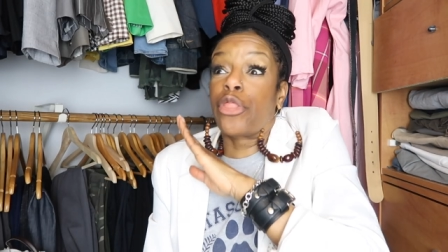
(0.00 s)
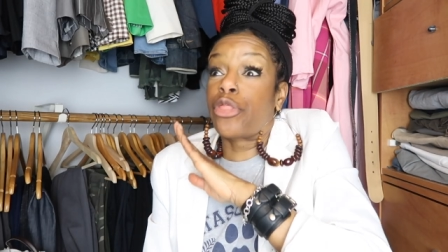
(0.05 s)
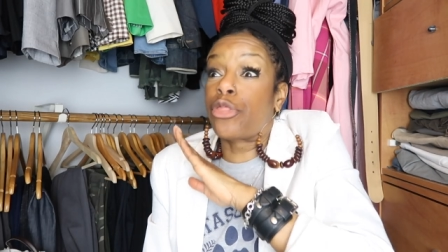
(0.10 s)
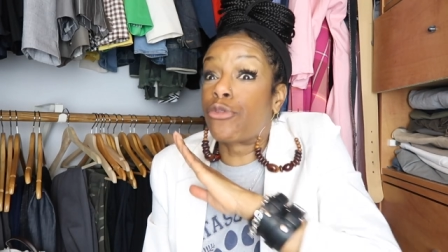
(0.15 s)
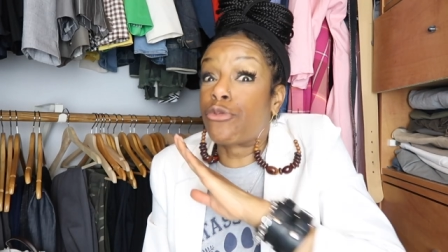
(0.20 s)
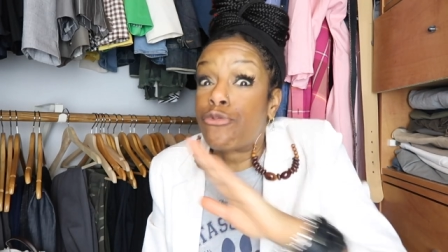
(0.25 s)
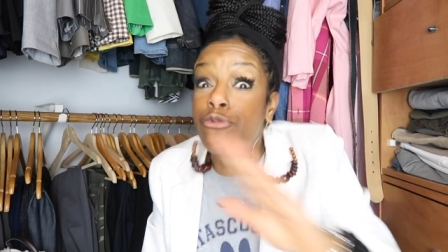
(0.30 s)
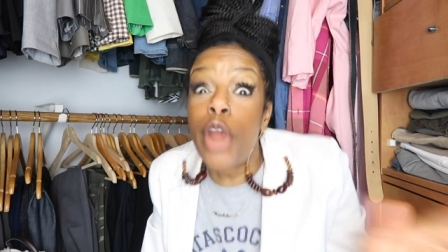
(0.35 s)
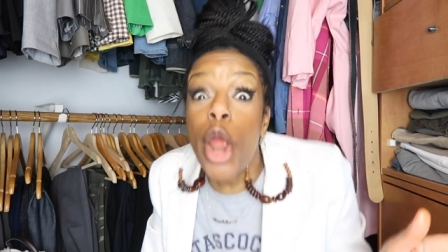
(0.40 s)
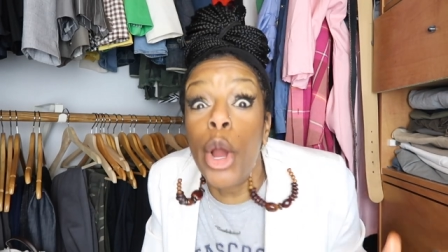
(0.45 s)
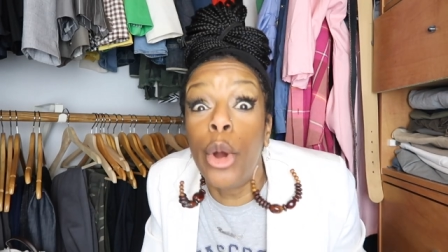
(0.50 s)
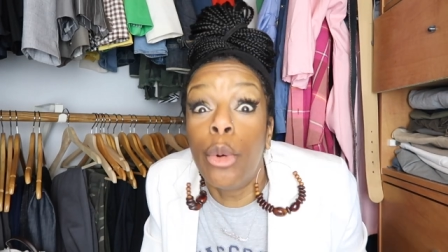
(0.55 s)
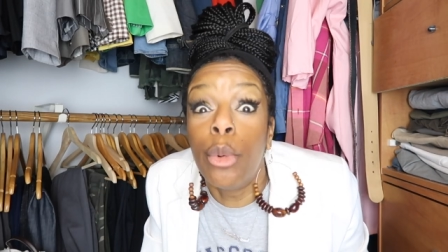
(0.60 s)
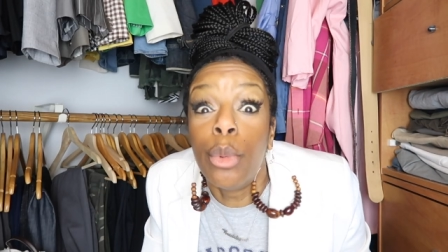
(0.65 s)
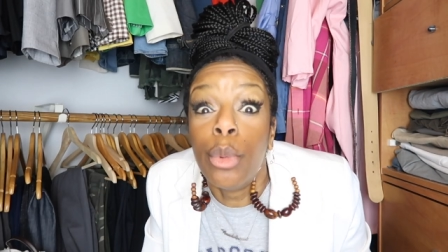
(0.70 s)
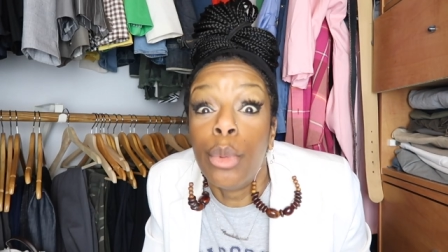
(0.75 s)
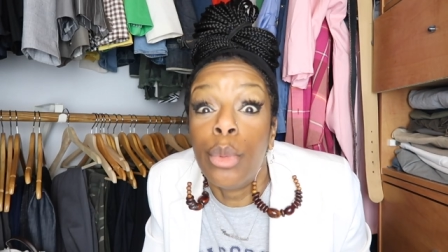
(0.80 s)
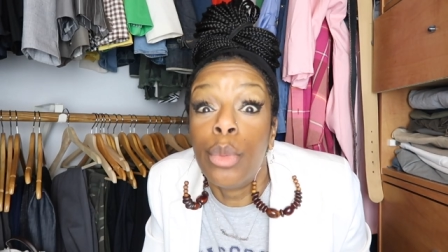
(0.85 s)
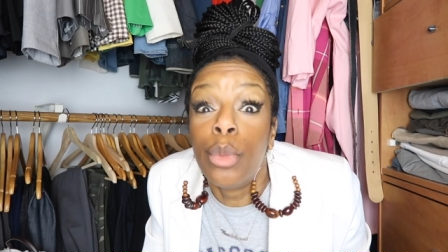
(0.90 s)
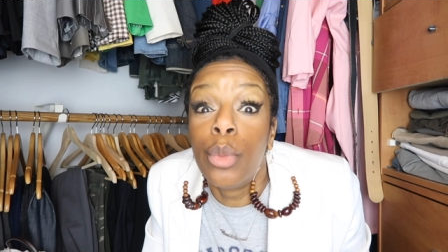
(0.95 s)
through.
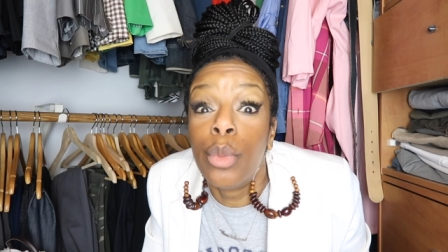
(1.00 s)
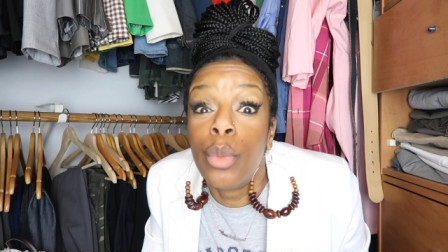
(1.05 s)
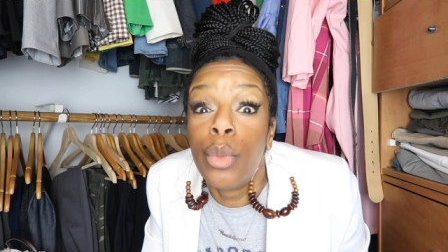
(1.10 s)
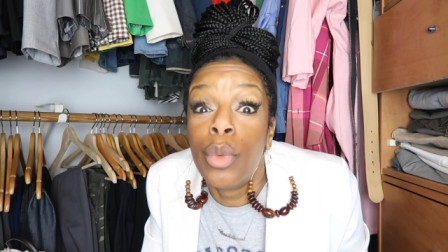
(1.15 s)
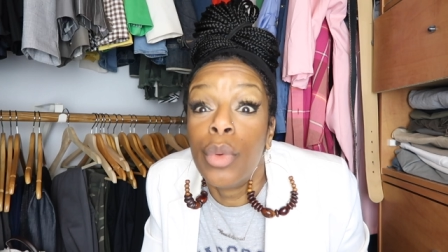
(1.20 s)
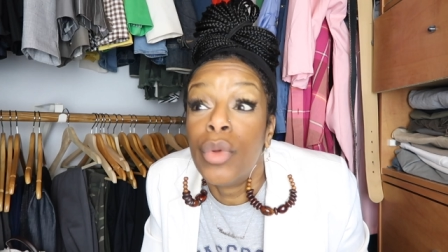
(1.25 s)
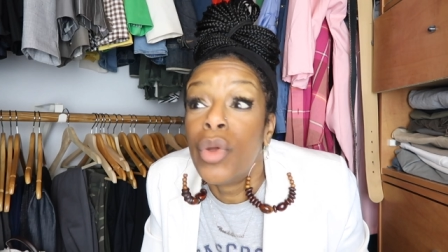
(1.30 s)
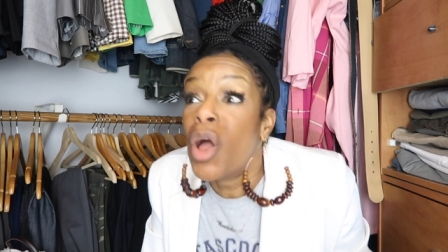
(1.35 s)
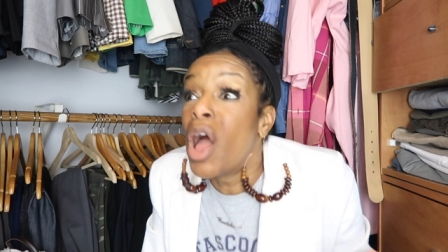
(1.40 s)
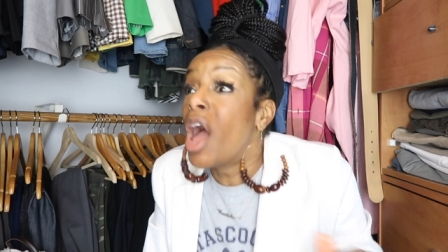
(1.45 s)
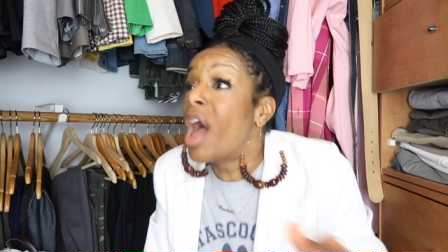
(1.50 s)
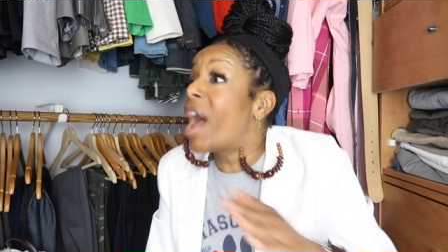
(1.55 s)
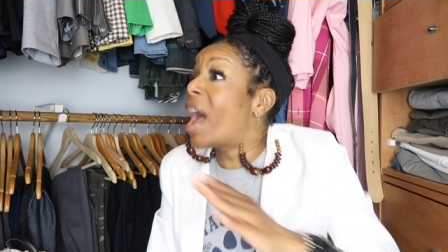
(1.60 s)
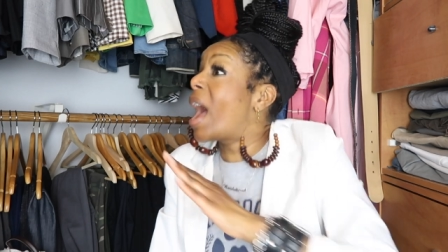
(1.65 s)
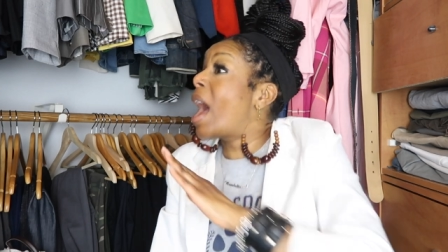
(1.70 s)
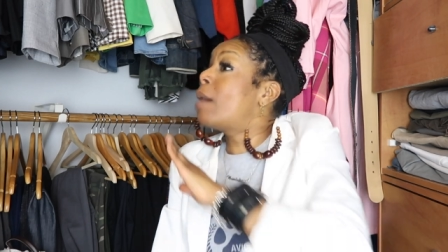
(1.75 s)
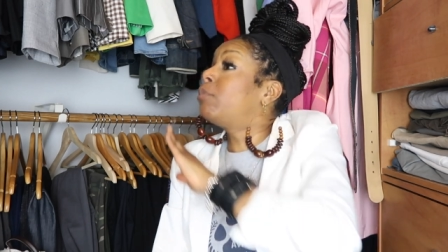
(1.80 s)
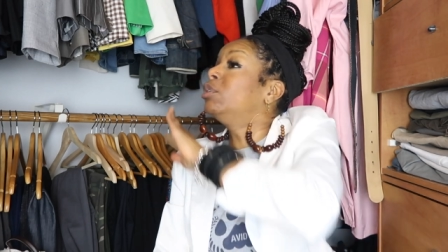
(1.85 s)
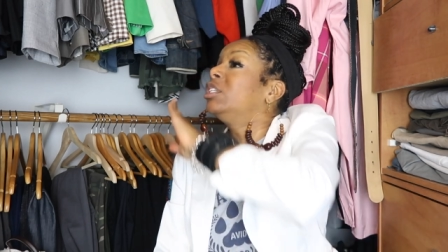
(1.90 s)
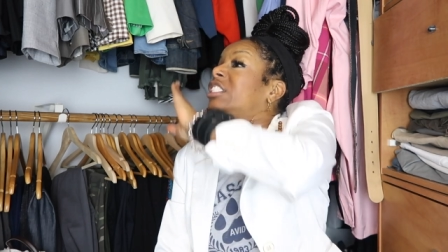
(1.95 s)

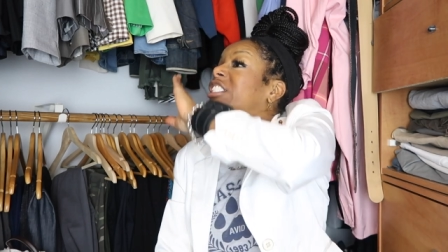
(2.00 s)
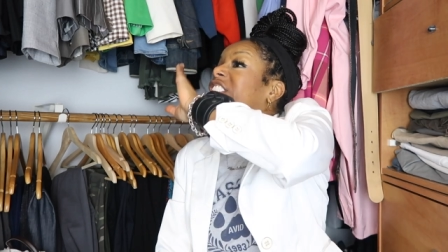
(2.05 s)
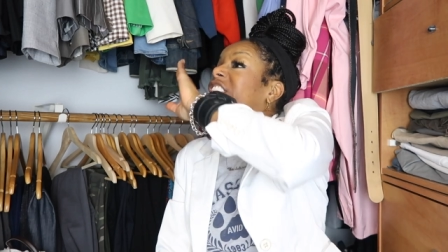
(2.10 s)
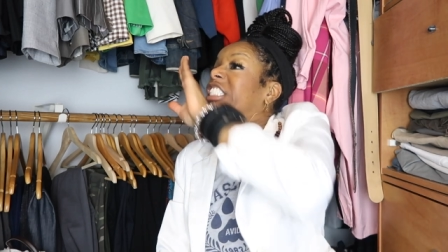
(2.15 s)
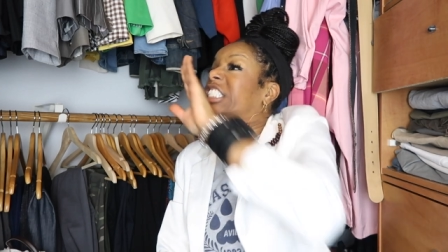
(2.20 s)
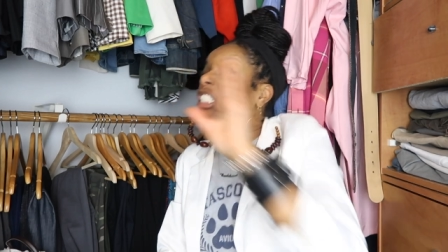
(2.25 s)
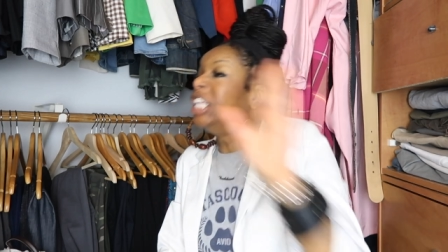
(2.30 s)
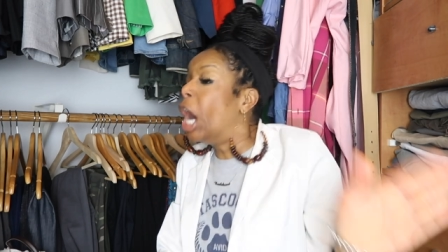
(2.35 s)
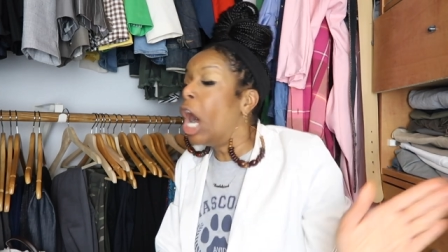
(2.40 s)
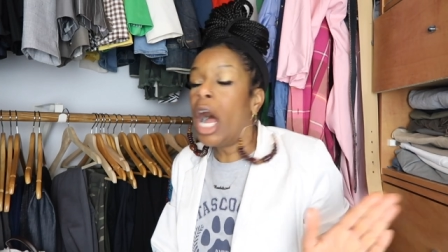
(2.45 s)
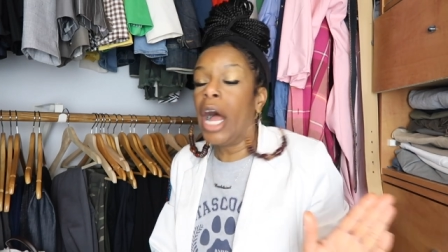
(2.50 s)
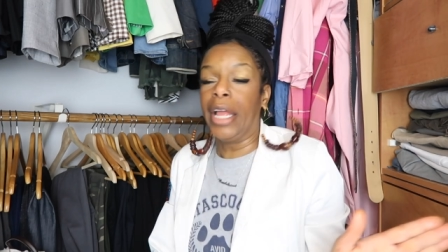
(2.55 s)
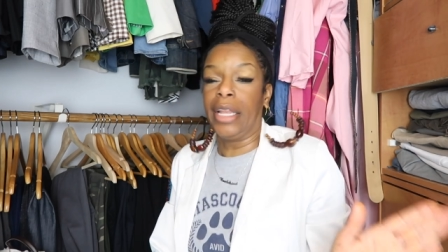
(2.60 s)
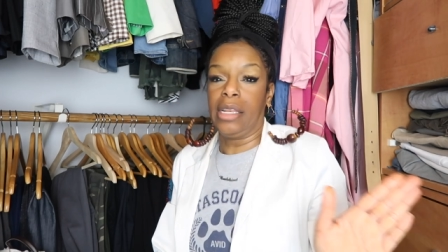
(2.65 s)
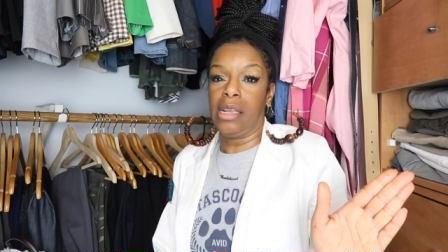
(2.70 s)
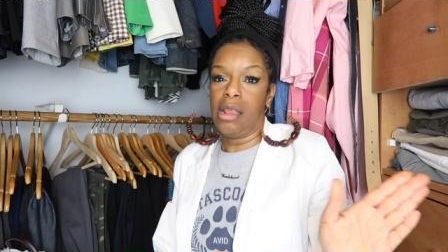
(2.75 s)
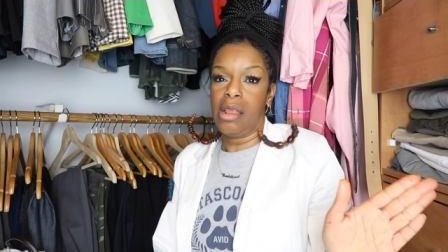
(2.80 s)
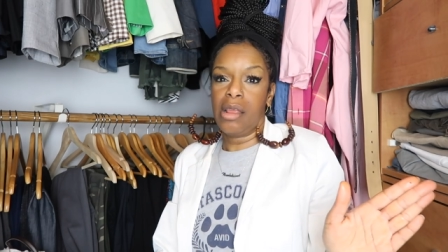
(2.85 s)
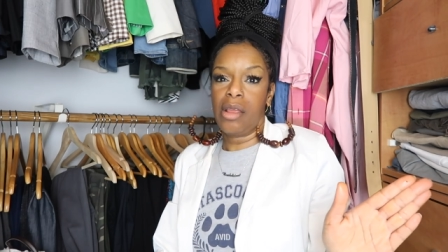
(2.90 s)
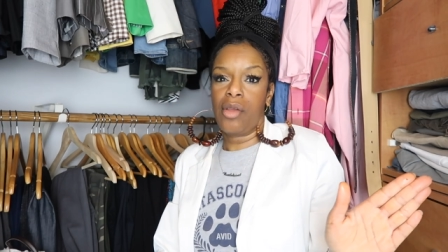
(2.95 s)
I was
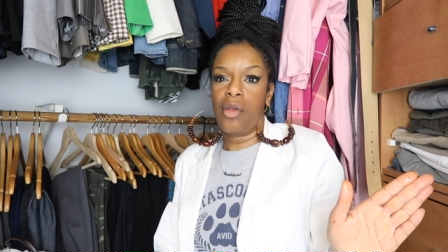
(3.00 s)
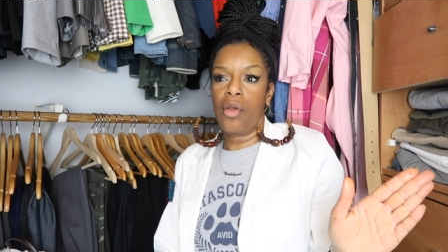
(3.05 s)
done.